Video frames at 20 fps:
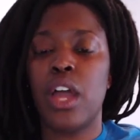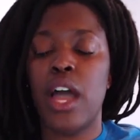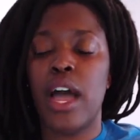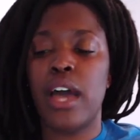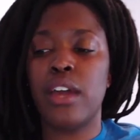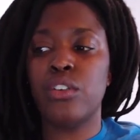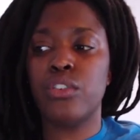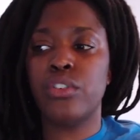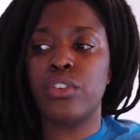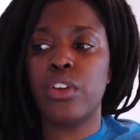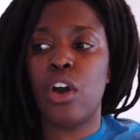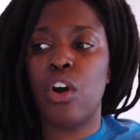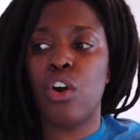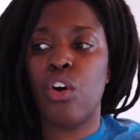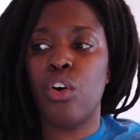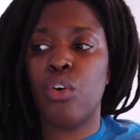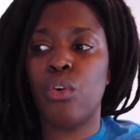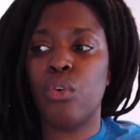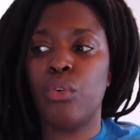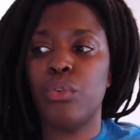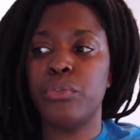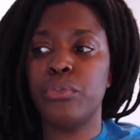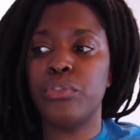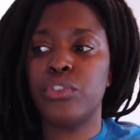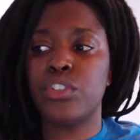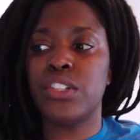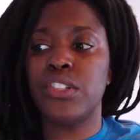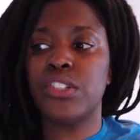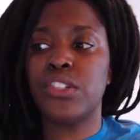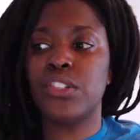I don't know,
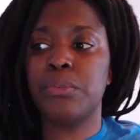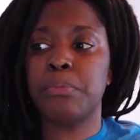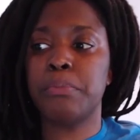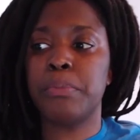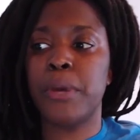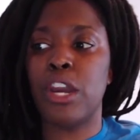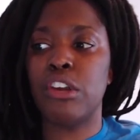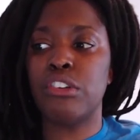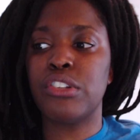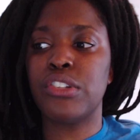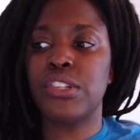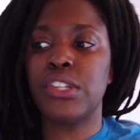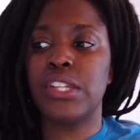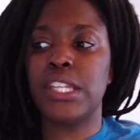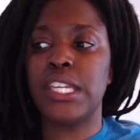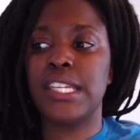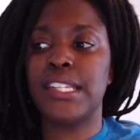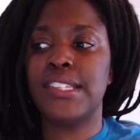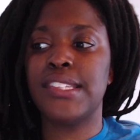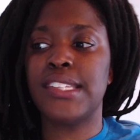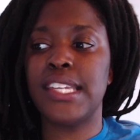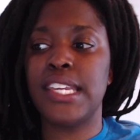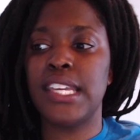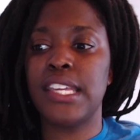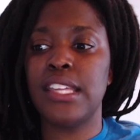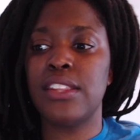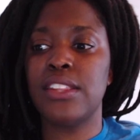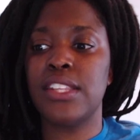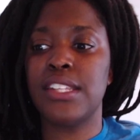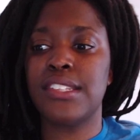just personally
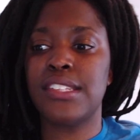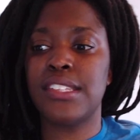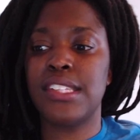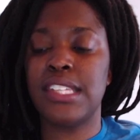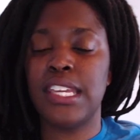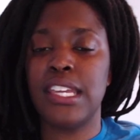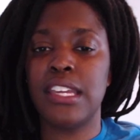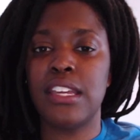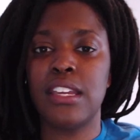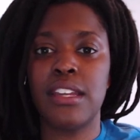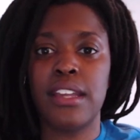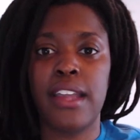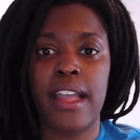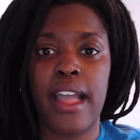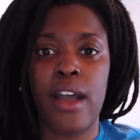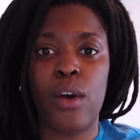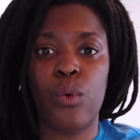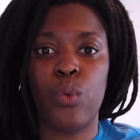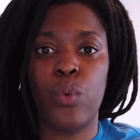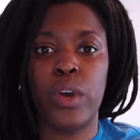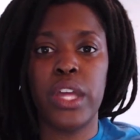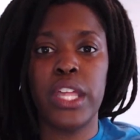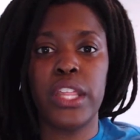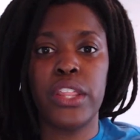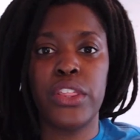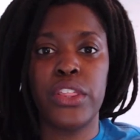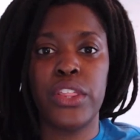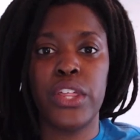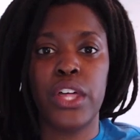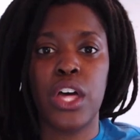seeing this thing
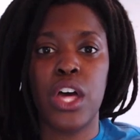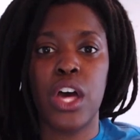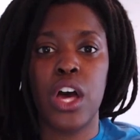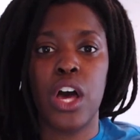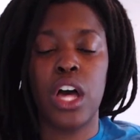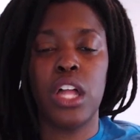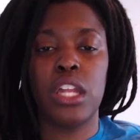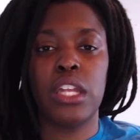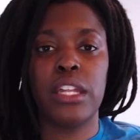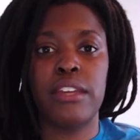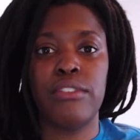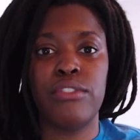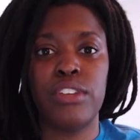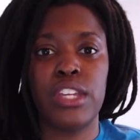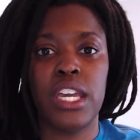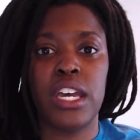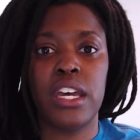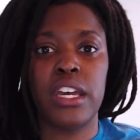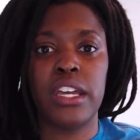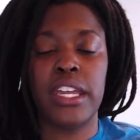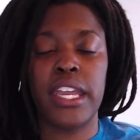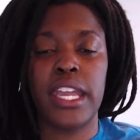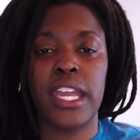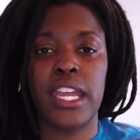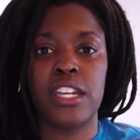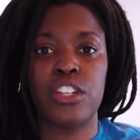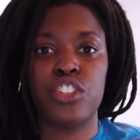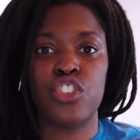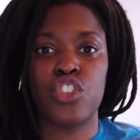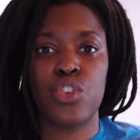with Olivia
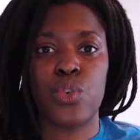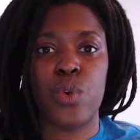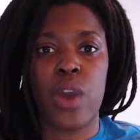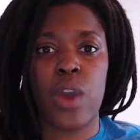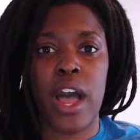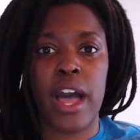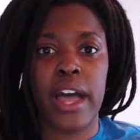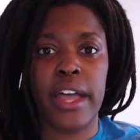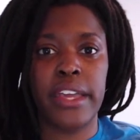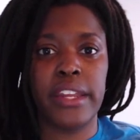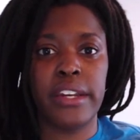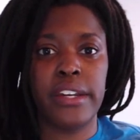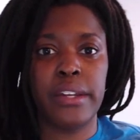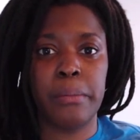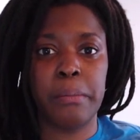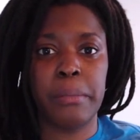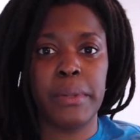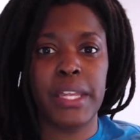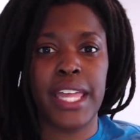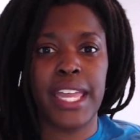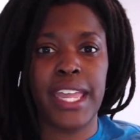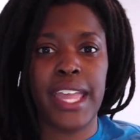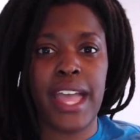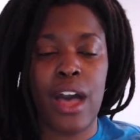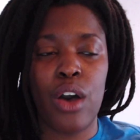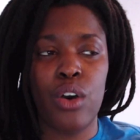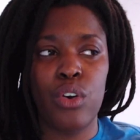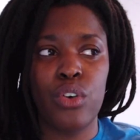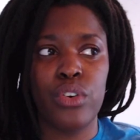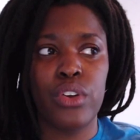and Gerard play
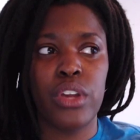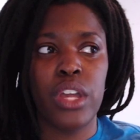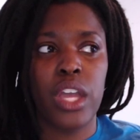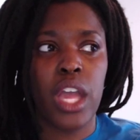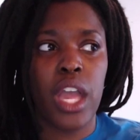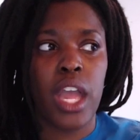out.